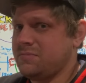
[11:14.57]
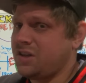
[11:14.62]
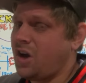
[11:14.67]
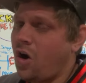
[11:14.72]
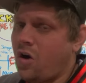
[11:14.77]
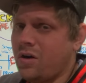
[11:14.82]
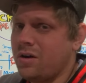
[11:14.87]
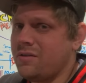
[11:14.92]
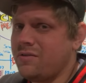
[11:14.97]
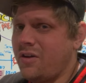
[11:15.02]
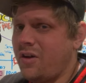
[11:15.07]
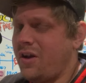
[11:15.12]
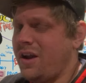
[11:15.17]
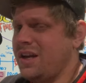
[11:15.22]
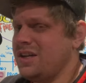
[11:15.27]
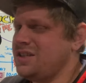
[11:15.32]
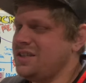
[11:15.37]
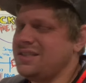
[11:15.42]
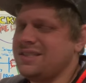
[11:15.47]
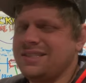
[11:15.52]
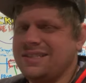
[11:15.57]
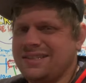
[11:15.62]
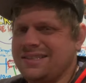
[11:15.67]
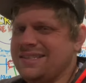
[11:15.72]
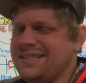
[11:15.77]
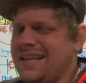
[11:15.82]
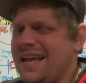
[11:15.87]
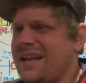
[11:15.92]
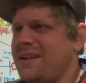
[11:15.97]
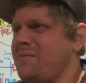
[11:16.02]
color variations, things
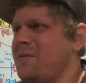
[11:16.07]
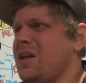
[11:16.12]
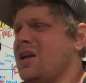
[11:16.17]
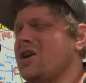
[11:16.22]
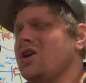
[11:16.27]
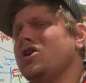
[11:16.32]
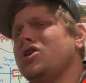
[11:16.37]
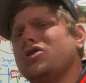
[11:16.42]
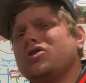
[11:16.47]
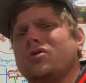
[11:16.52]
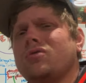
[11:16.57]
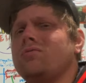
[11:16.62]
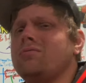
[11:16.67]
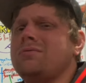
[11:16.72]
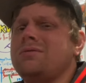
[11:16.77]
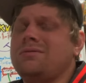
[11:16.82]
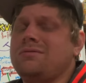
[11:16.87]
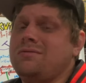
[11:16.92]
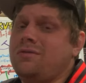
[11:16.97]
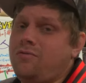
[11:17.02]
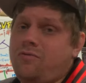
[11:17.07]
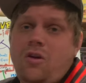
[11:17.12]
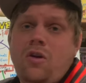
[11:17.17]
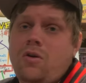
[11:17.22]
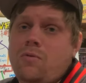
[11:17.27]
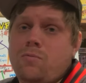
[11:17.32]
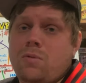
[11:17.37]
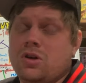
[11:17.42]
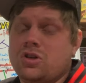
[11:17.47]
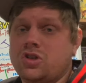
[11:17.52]
like that. So there
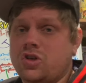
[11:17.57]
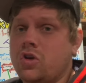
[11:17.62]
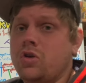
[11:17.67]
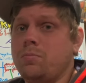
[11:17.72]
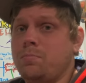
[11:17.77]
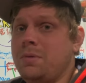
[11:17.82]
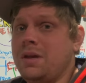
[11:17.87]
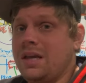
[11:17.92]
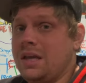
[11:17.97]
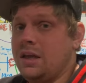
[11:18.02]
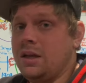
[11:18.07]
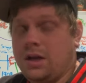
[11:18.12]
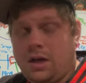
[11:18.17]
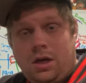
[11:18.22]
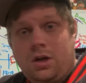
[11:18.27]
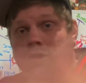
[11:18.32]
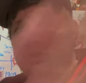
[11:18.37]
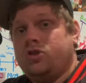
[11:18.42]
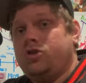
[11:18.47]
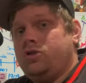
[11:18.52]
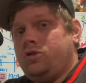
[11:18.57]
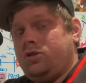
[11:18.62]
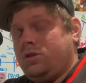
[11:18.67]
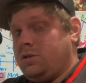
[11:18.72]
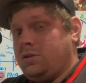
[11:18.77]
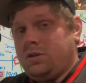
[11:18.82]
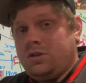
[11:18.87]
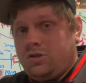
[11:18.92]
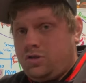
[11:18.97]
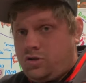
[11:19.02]
very much could be a,
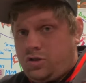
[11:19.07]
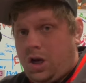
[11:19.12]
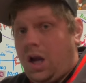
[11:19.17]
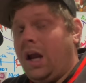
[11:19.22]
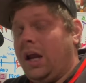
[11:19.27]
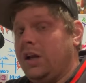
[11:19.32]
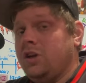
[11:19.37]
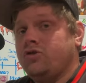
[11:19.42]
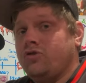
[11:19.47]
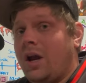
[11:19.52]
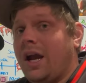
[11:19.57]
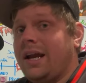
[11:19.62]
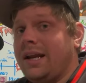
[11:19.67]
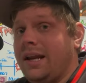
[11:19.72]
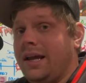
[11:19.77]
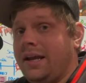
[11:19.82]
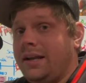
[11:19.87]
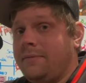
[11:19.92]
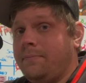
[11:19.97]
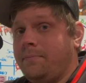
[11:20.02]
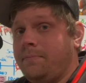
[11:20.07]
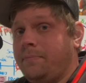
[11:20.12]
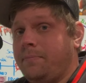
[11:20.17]
just a giant Dragonite